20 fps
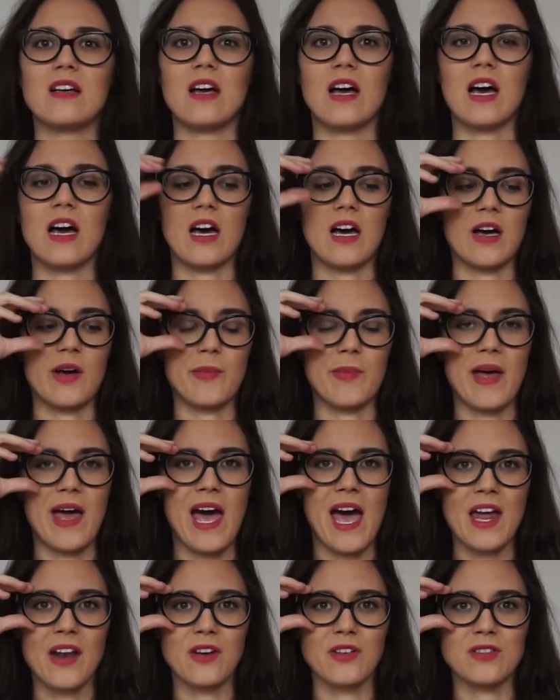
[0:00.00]

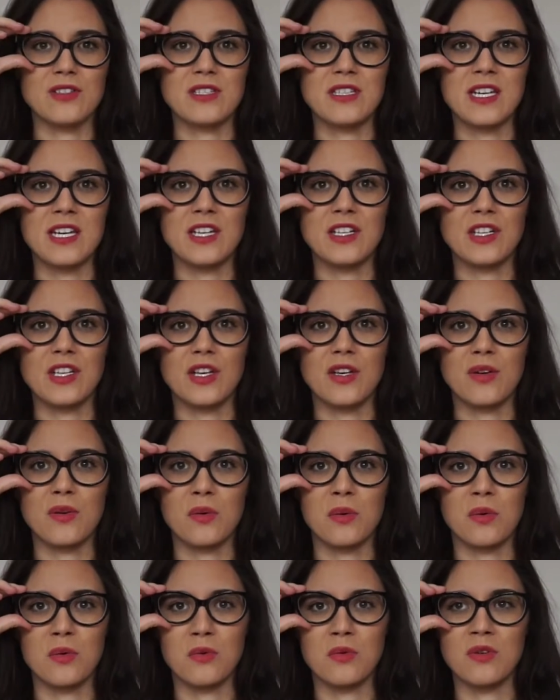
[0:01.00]
adults teaching
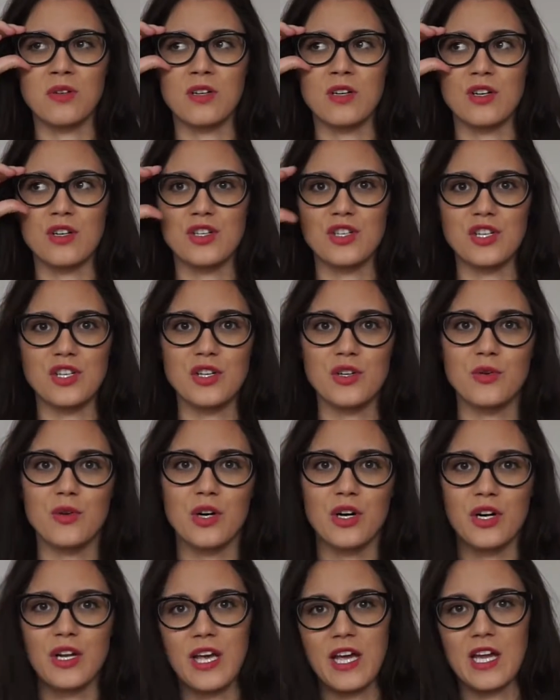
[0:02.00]
you to
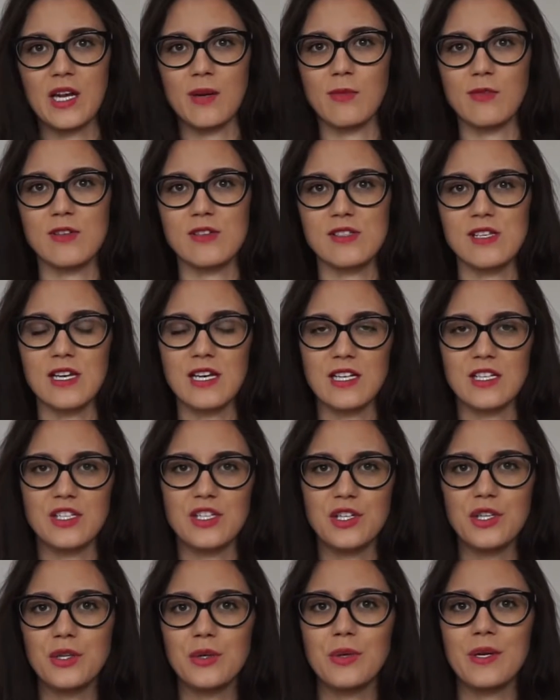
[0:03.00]
hurt animals and
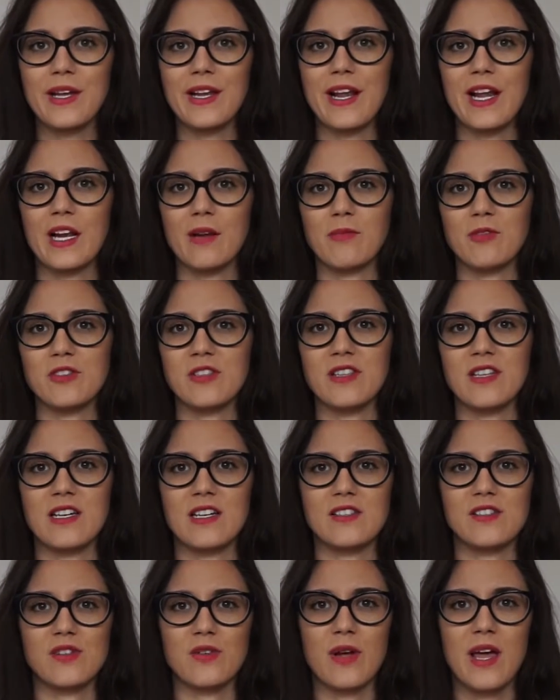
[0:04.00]
to eat animals and that
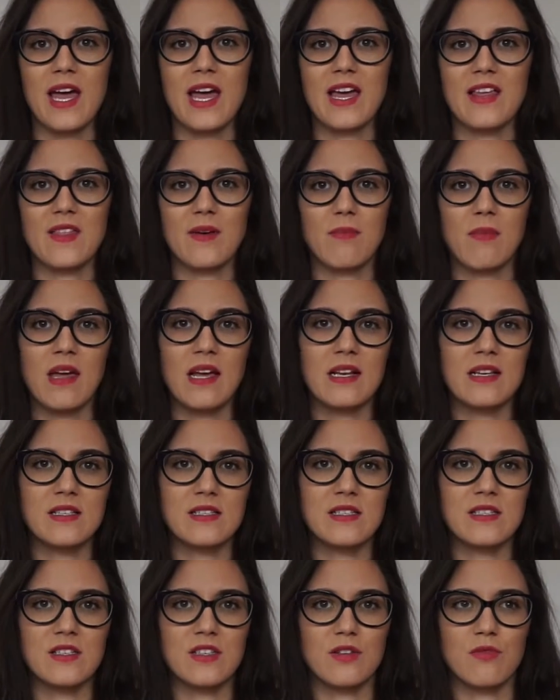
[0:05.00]
it's okay that
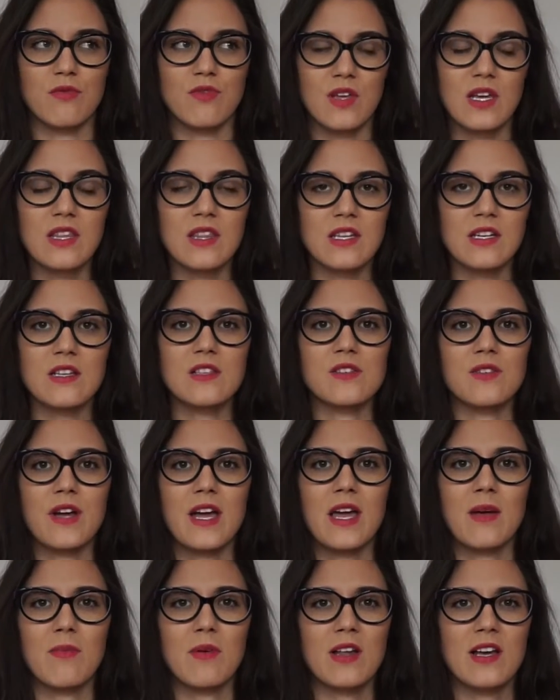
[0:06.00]
makes you think that it's
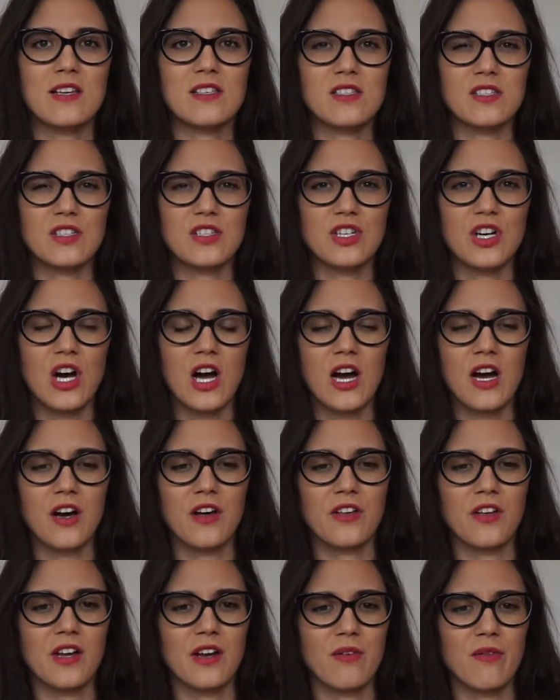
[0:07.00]
okay. But as a
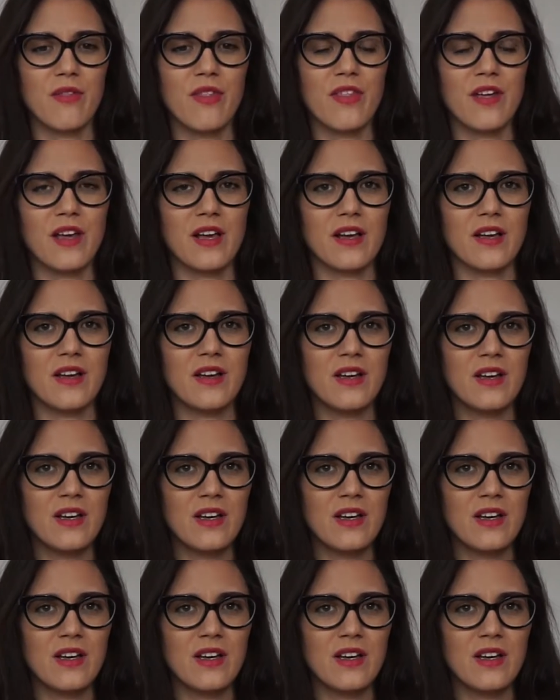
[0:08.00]
child, I don't think